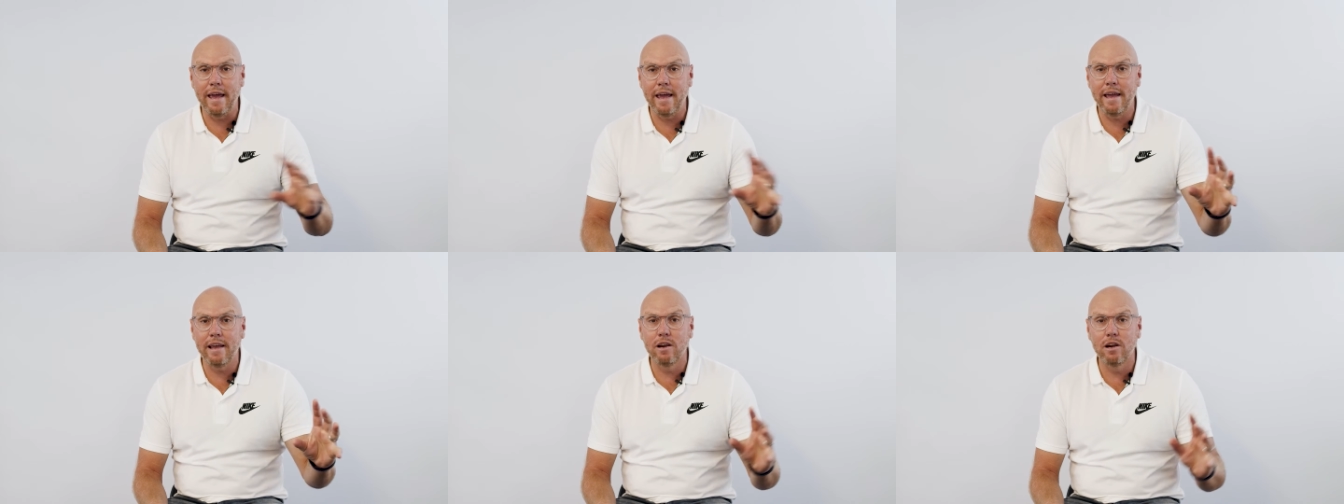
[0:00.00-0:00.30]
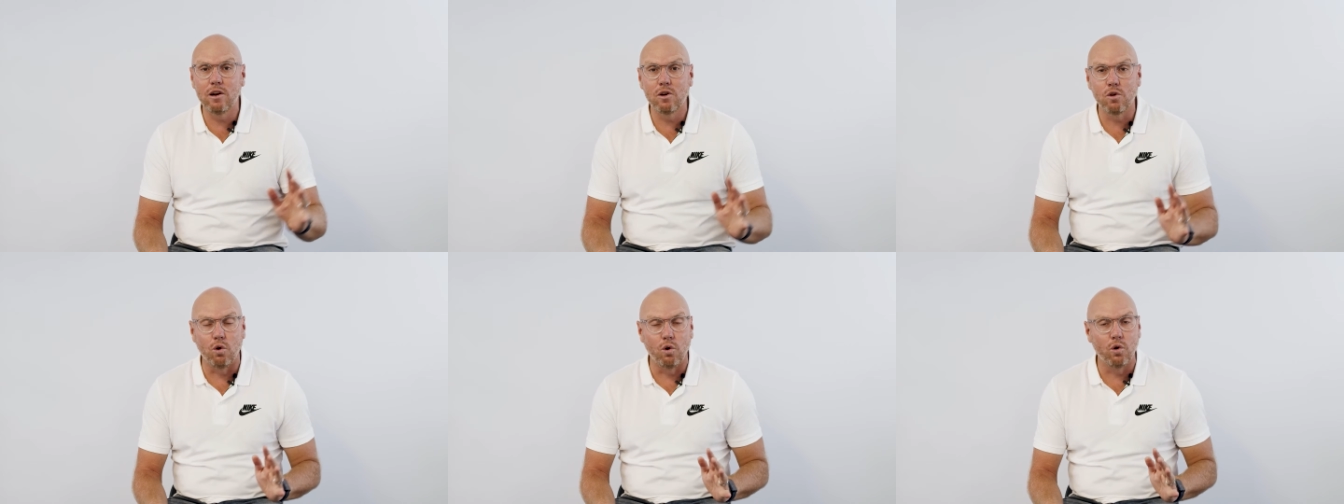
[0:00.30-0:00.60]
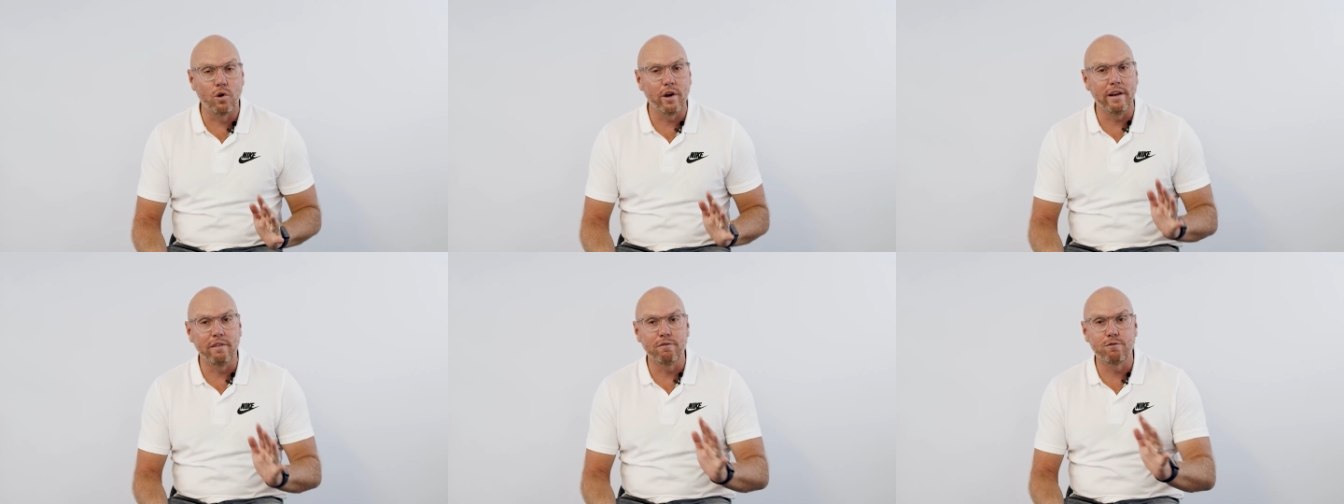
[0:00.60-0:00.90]
anger
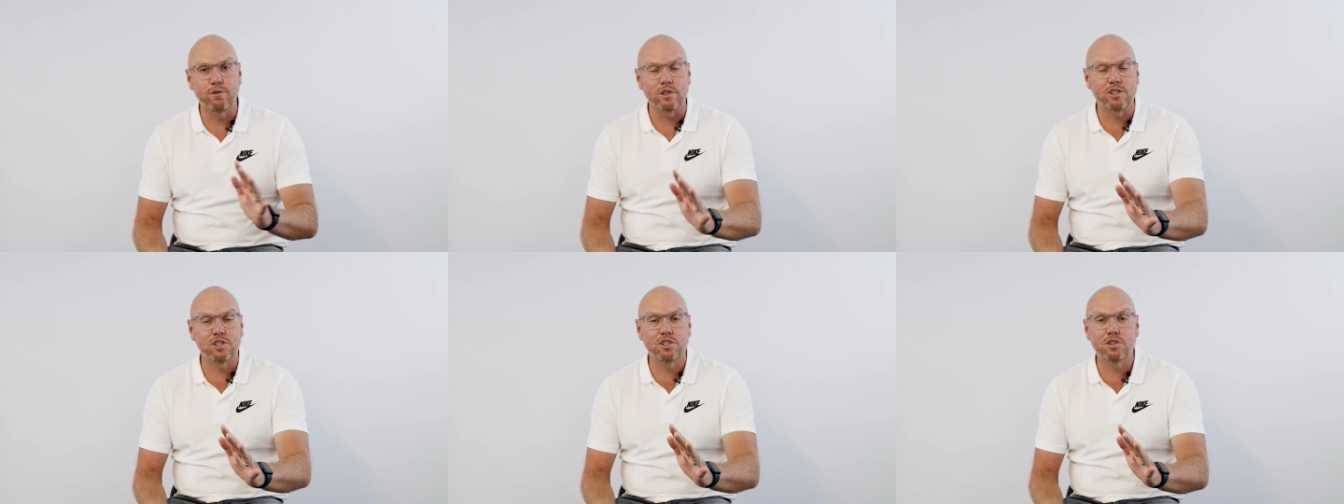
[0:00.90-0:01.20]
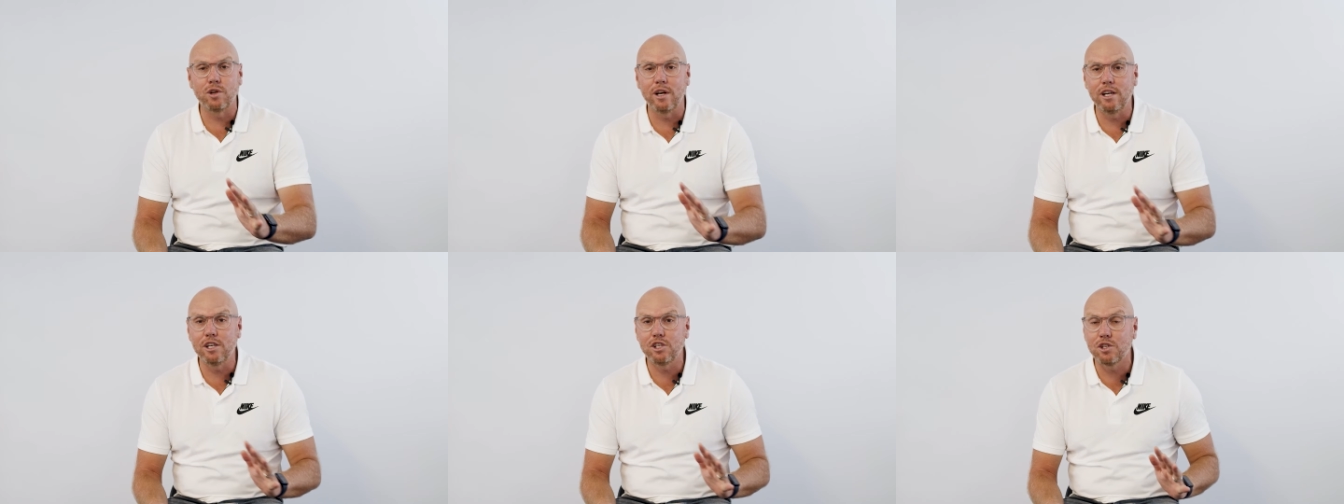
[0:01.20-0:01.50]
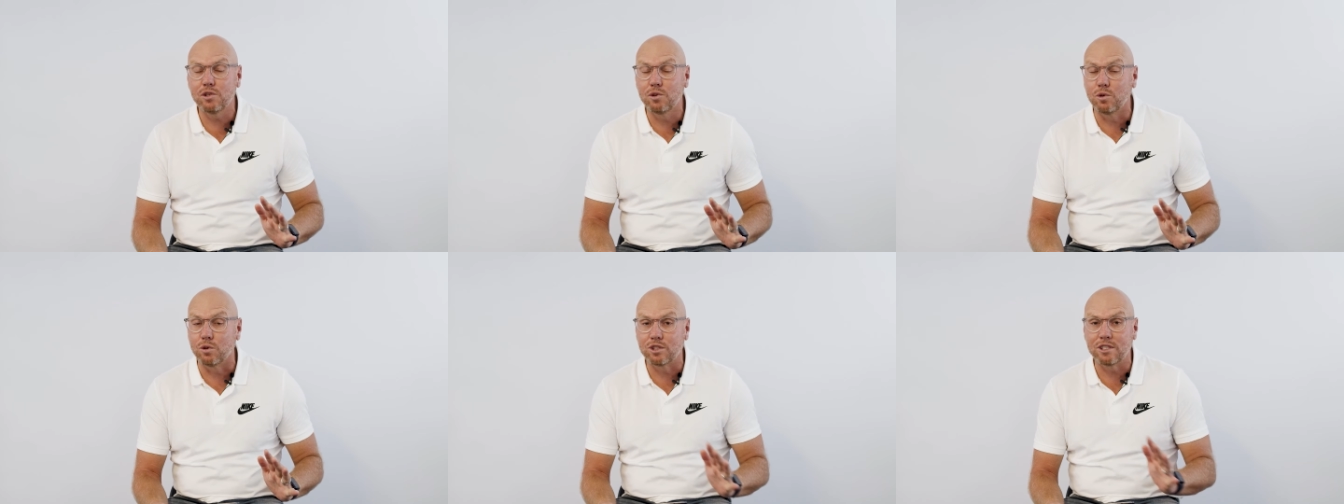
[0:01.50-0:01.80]
or in
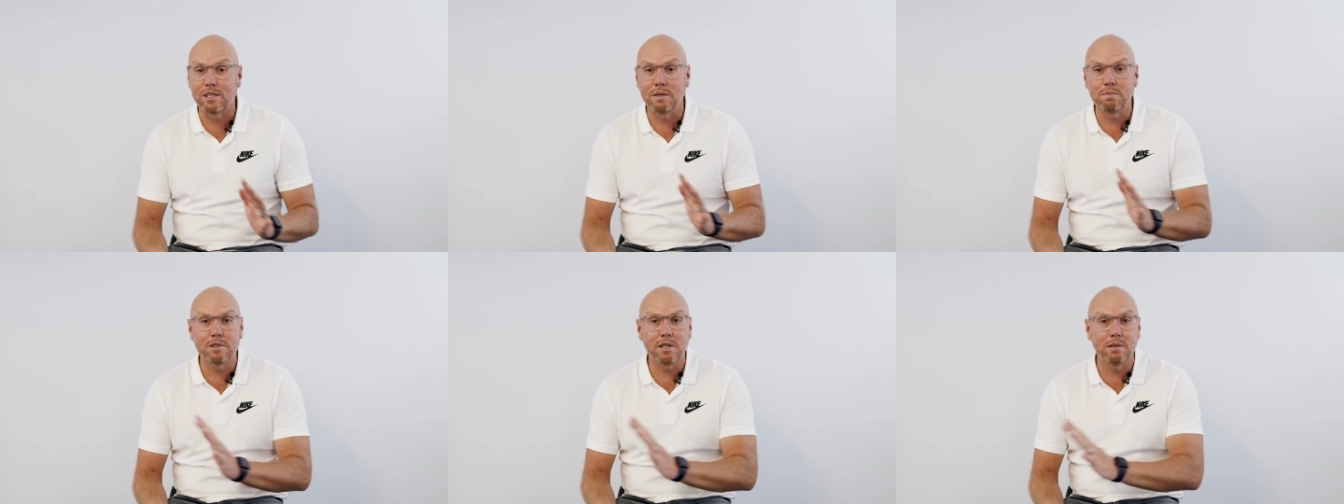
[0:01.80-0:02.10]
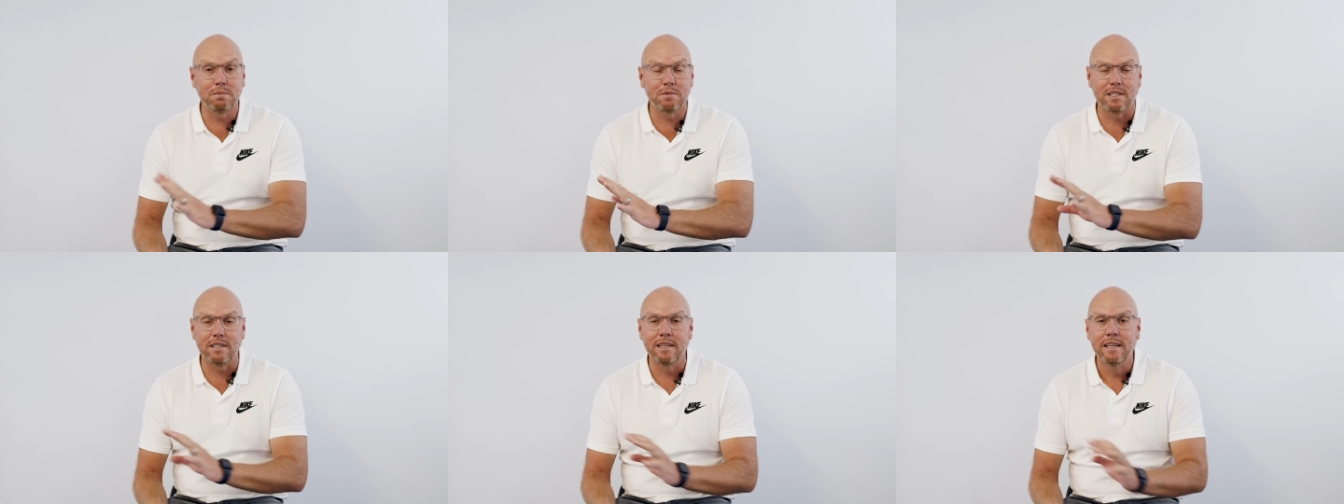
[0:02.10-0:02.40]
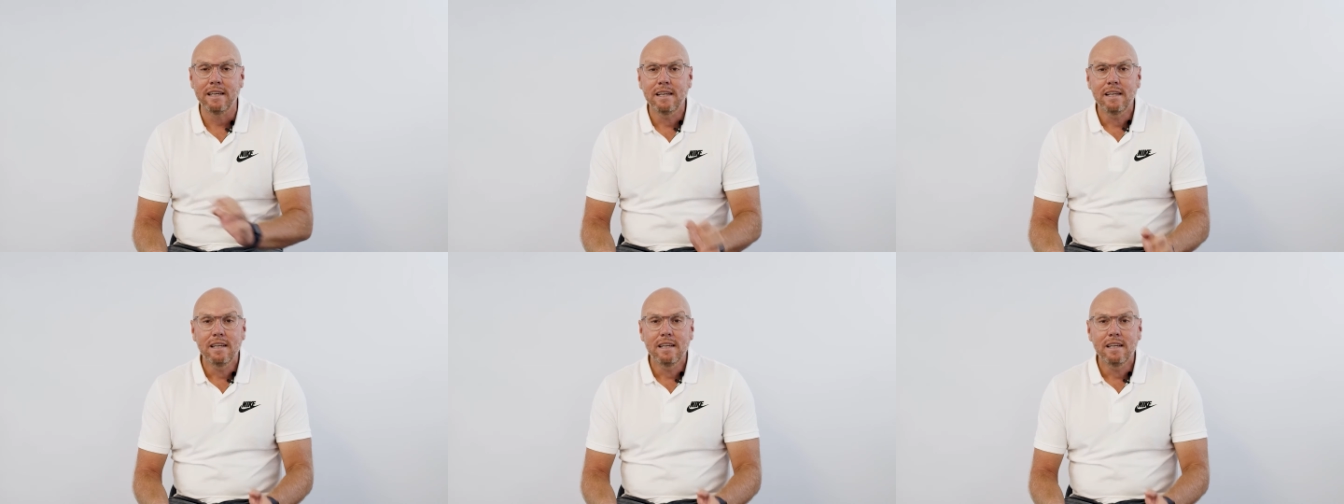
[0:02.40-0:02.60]
frustration or sometimes in,